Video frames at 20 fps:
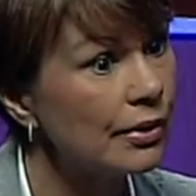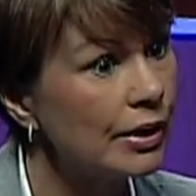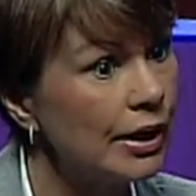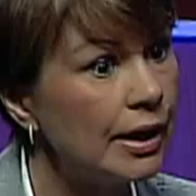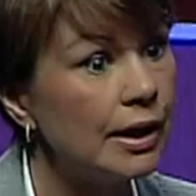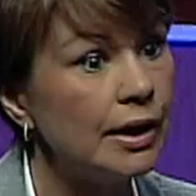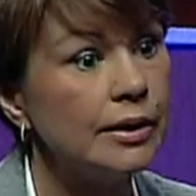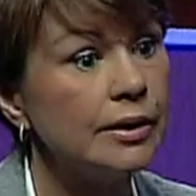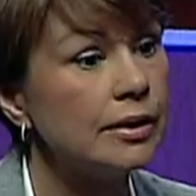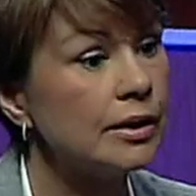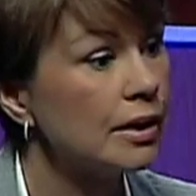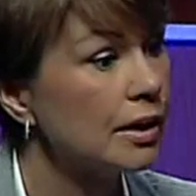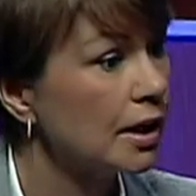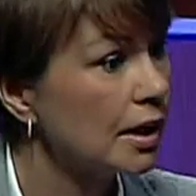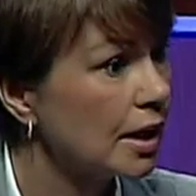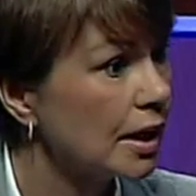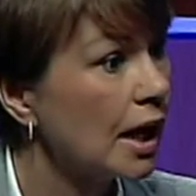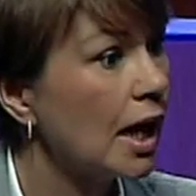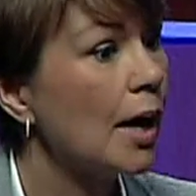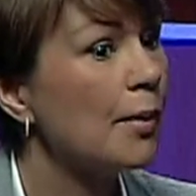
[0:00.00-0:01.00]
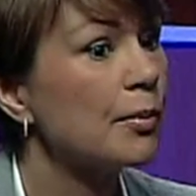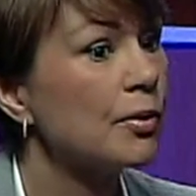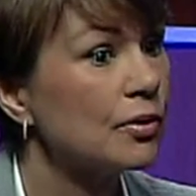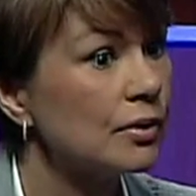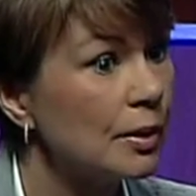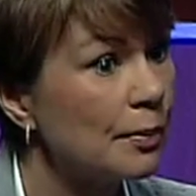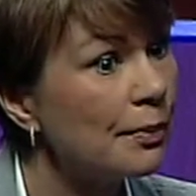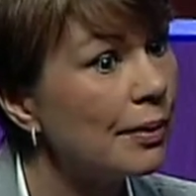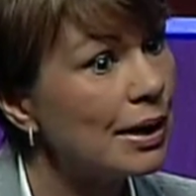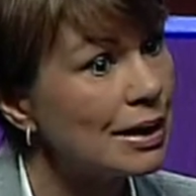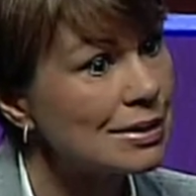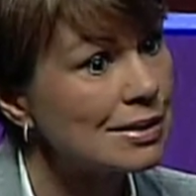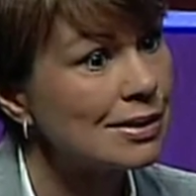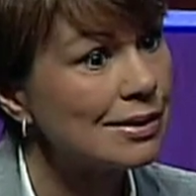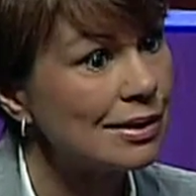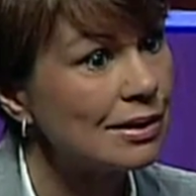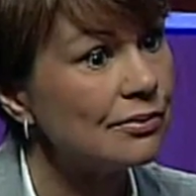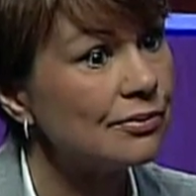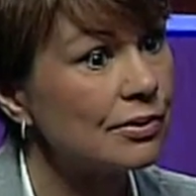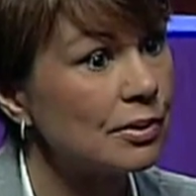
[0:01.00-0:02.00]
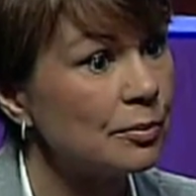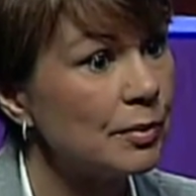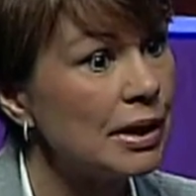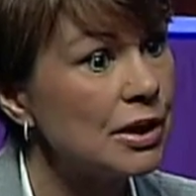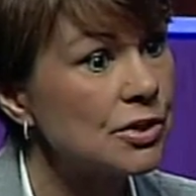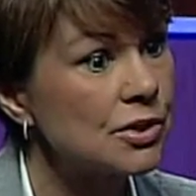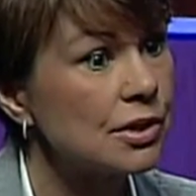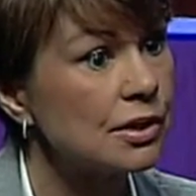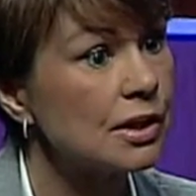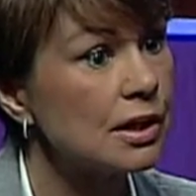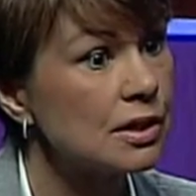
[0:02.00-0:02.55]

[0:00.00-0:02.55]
and I'm going to pass that information.